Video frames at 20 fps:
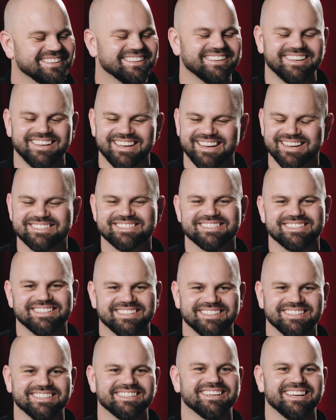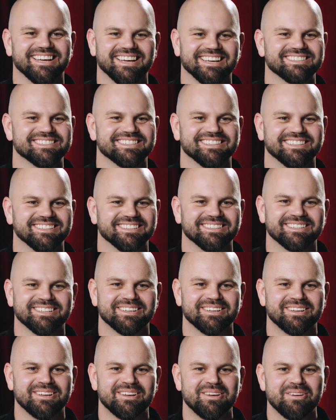Excellent, excellent.
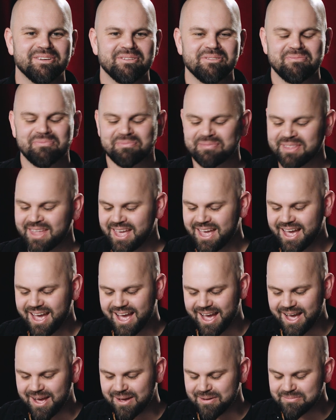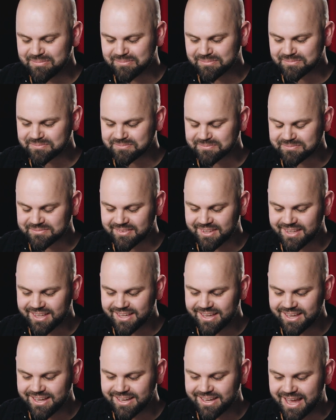
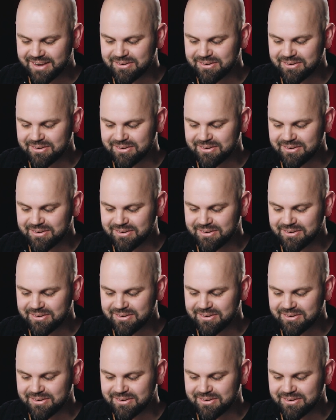Kaniel,